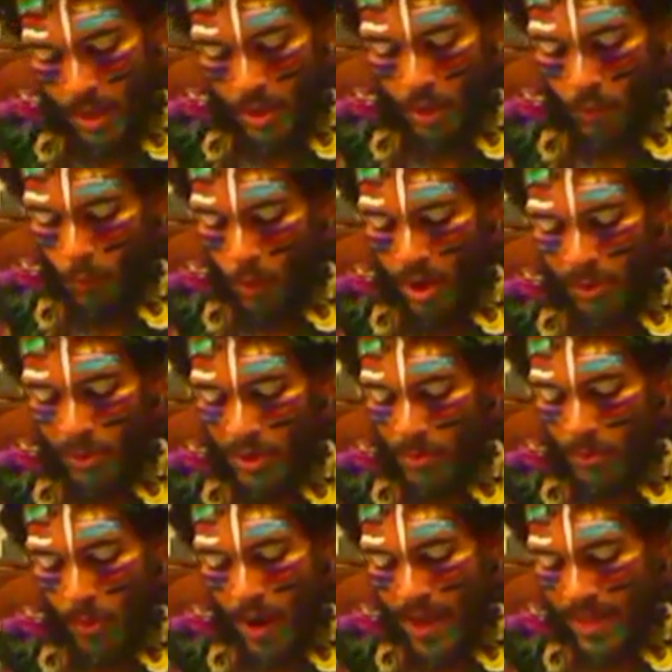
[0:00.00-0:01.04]
or one
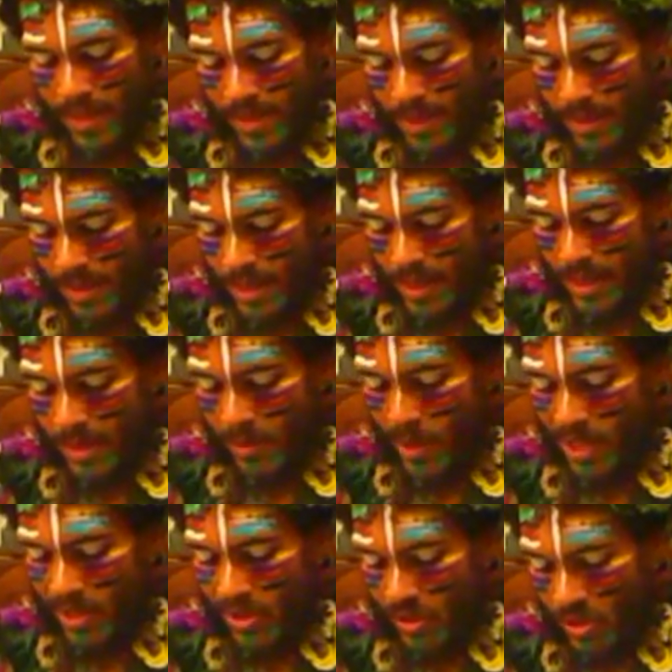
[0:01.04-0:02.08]
with Bright's disease
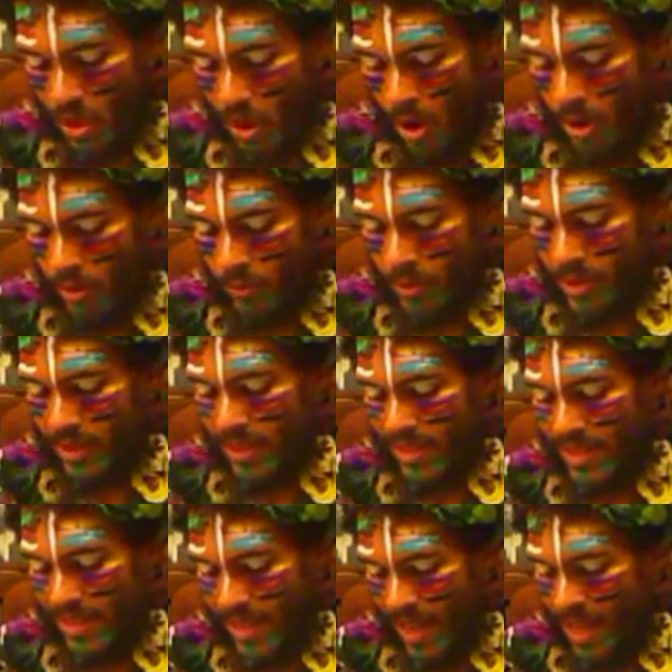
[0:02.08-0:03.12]
may start with the
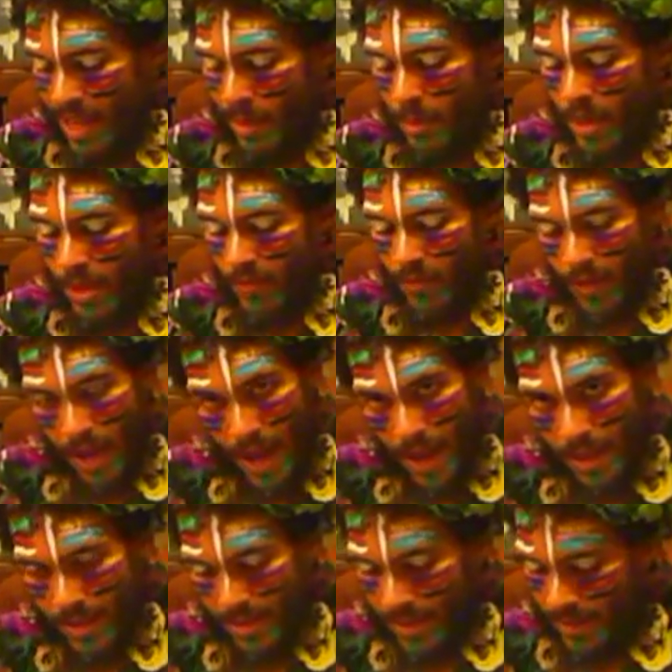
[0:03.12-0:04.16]
same
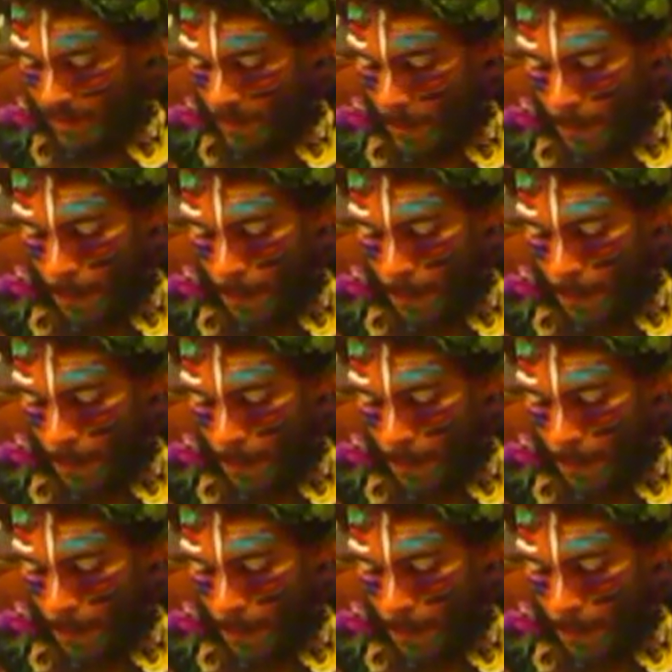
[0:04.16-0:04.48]
advice.